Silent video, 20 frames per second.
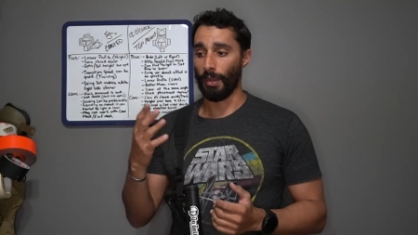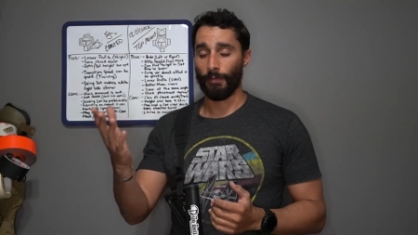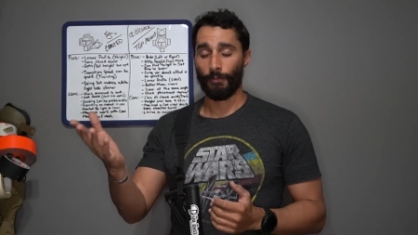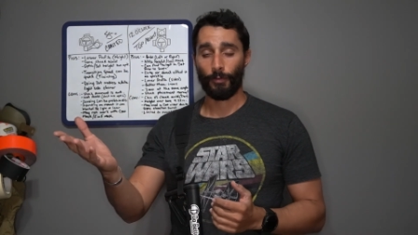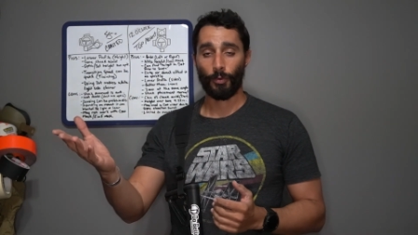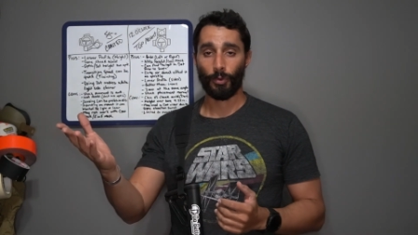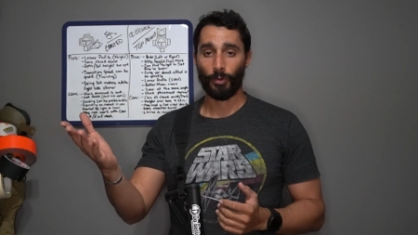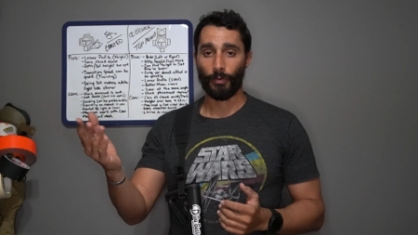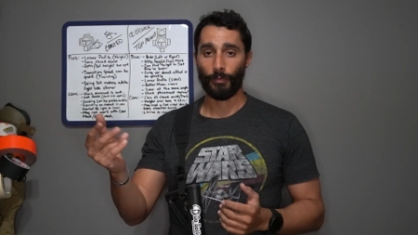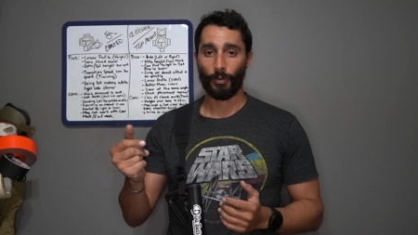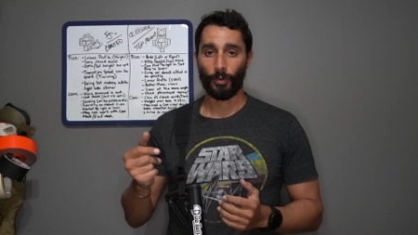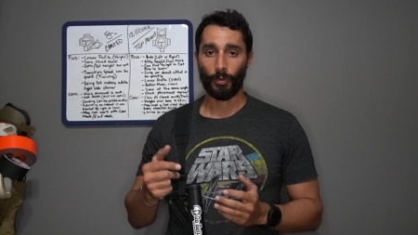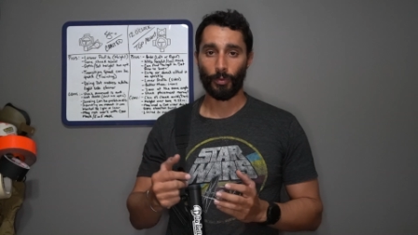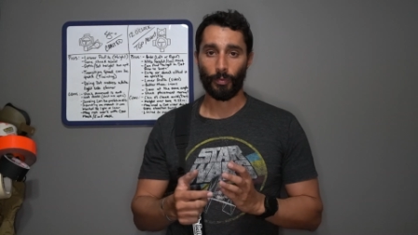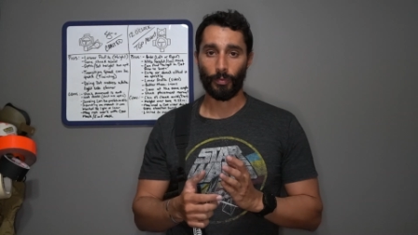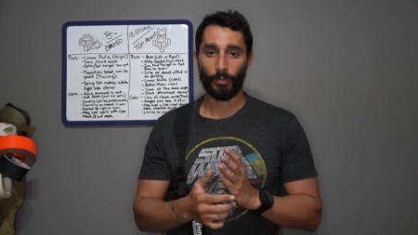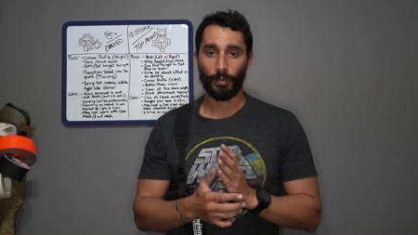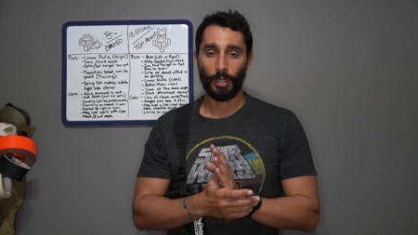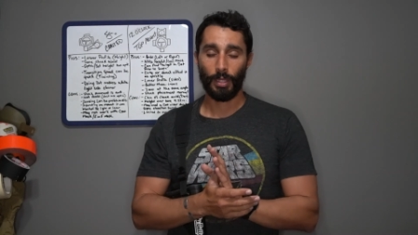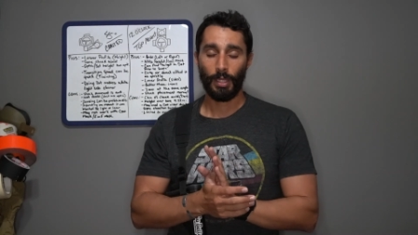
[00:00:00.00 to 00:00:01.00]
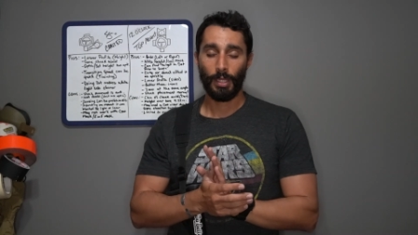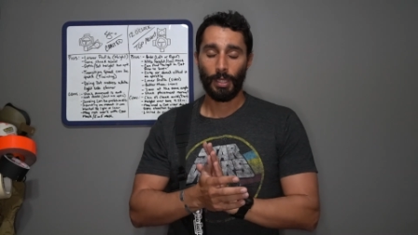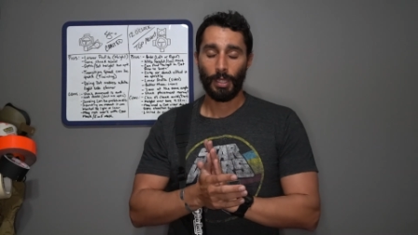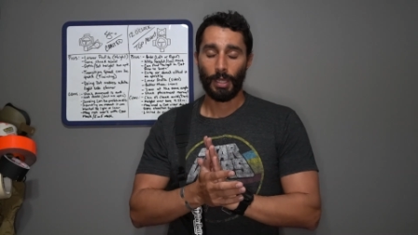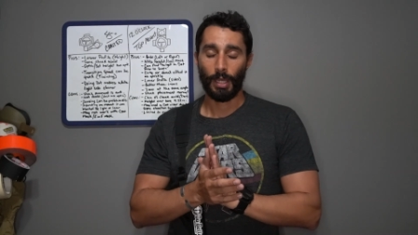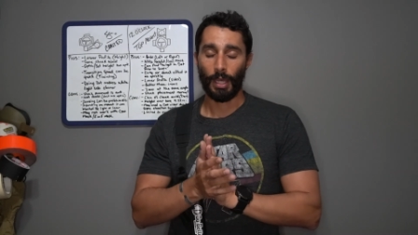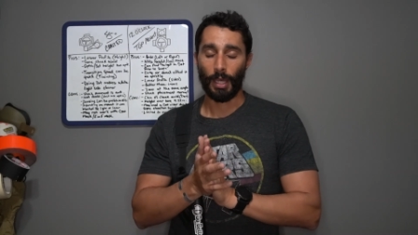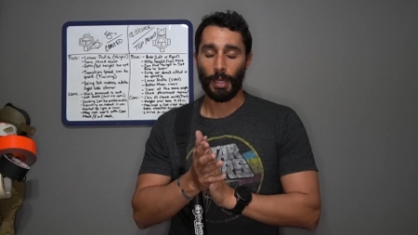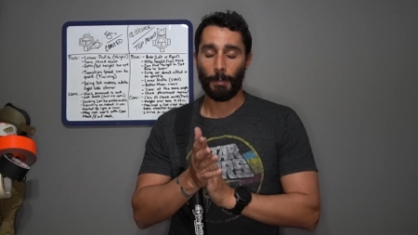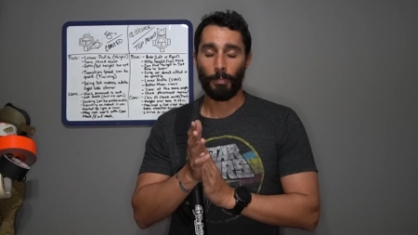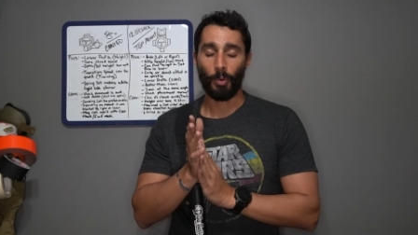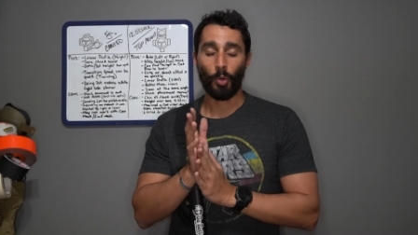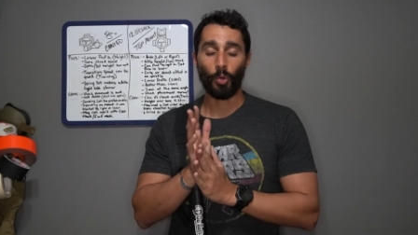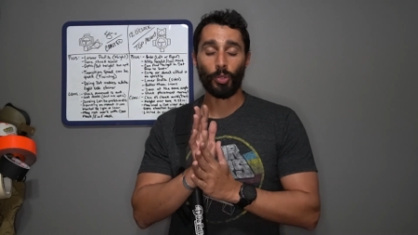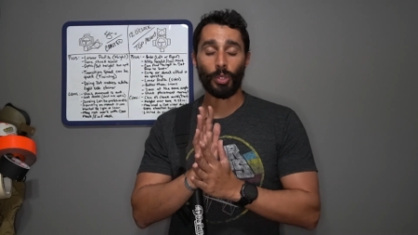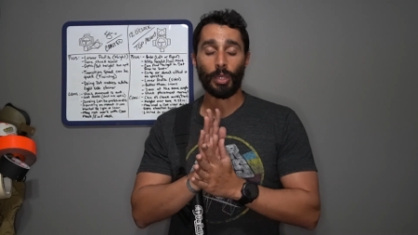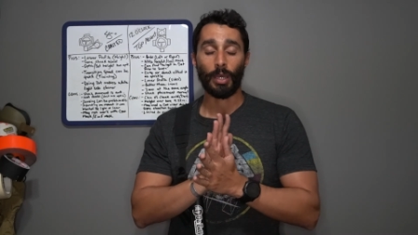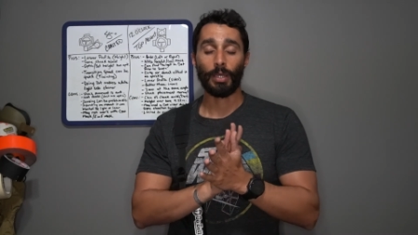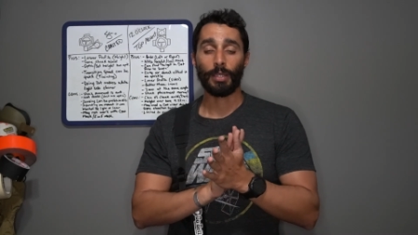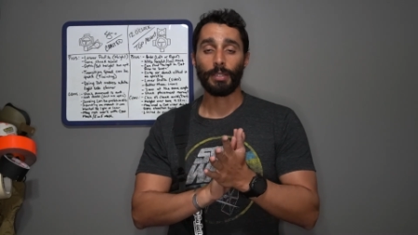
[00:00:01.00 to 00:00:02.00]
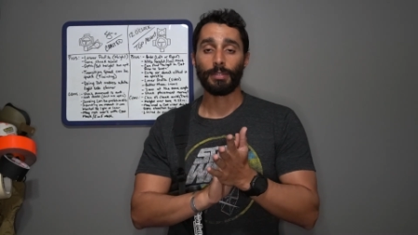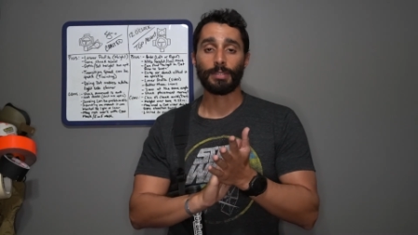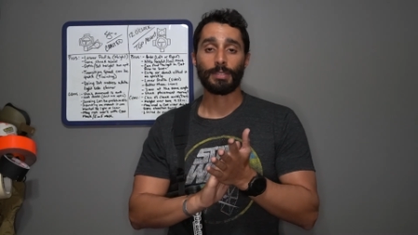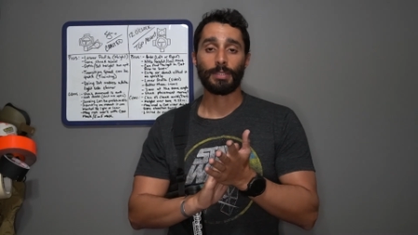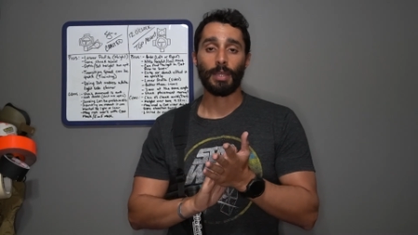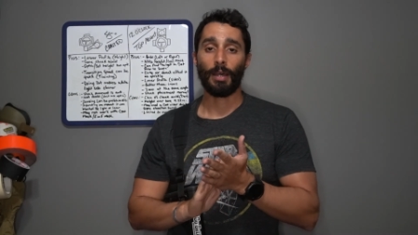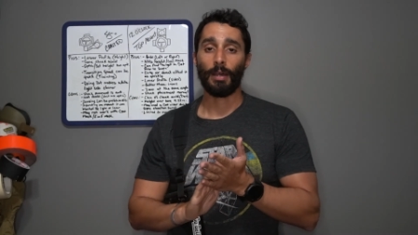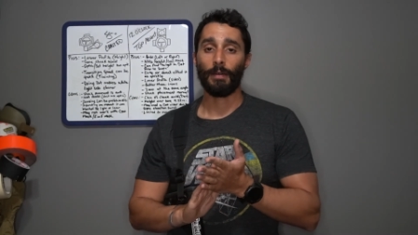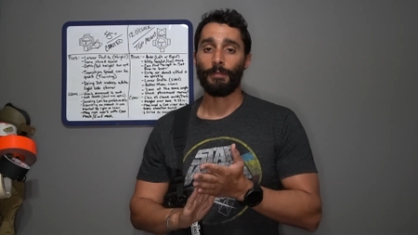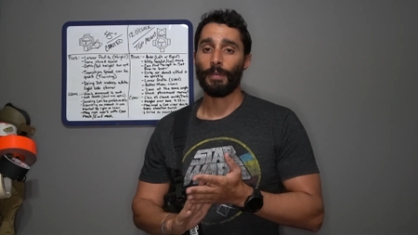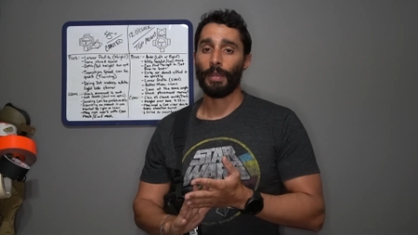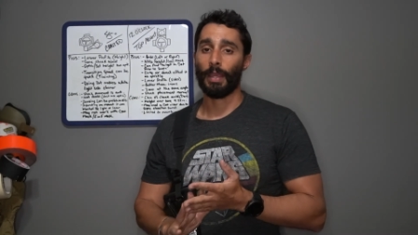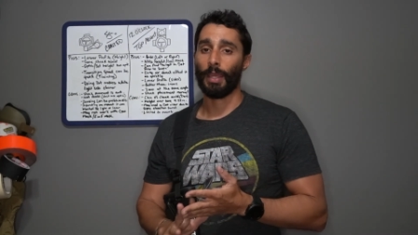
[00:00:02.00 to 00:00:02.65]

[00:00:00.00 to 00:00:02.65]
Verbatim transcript: for bolt gun stuff,